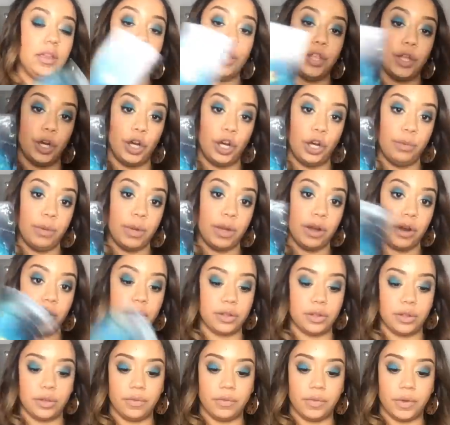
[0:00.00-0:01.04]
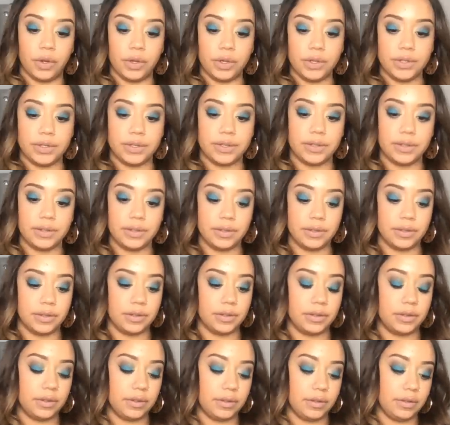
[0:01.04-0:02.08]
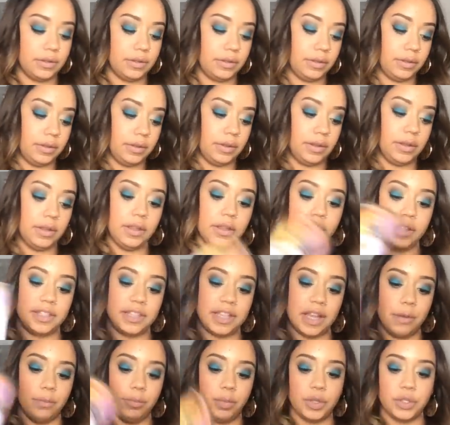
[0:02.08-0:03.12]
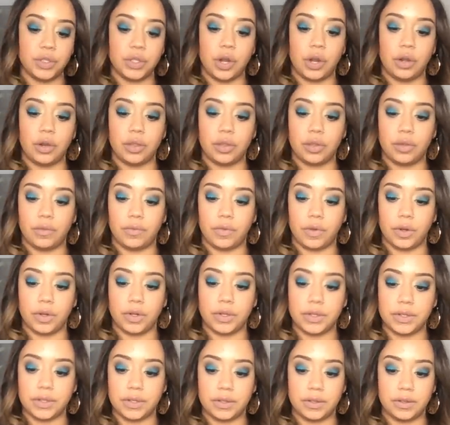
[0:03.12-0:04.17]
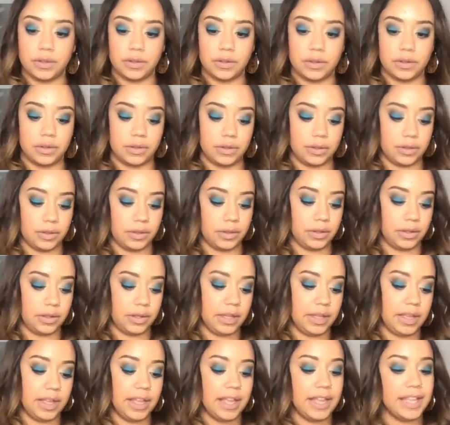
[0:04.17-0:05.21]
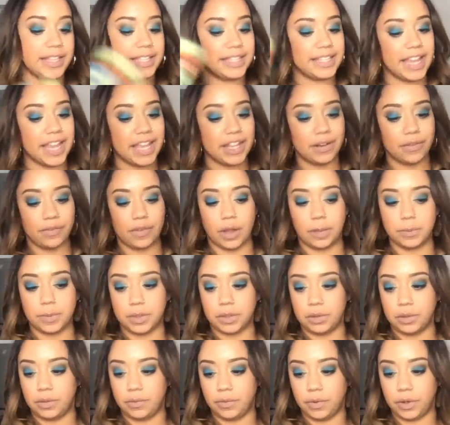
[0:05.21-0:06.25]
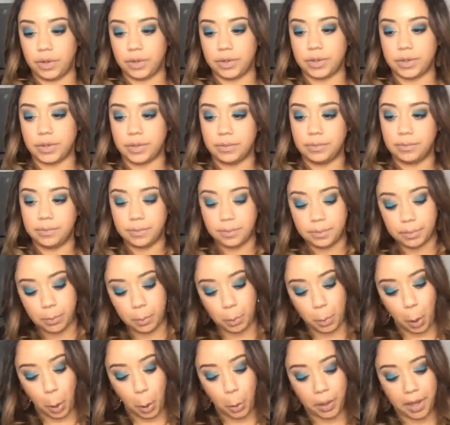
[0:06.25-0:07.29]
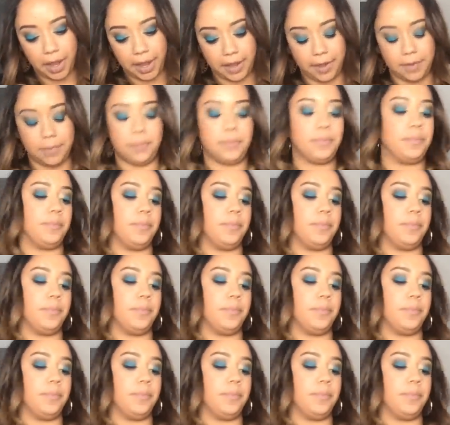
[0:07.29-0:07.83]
The Hermit card in the reverse, Temperance card in the reverse, Ten of Cups in the reverse, okay?